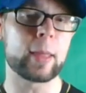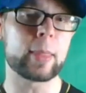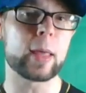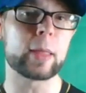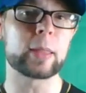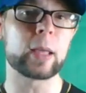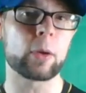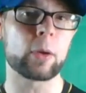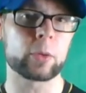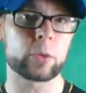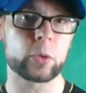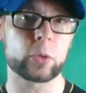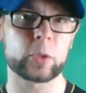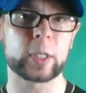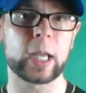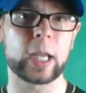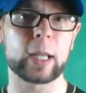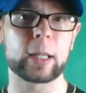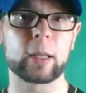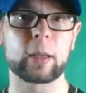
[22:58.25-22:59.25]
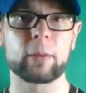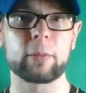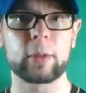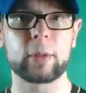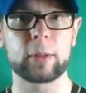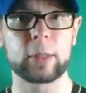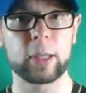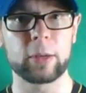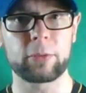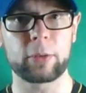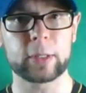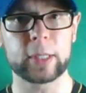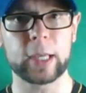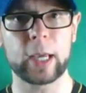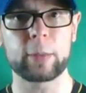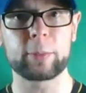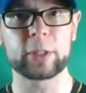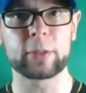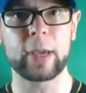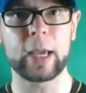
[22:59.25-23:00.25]
and then the understanding of the different
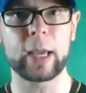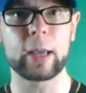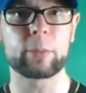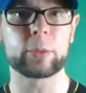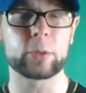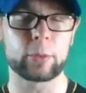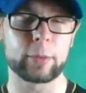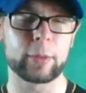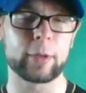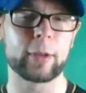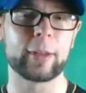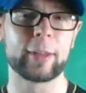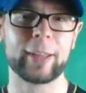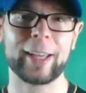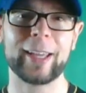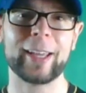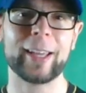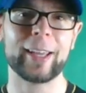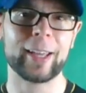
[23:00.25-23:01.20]
types of abs, or the,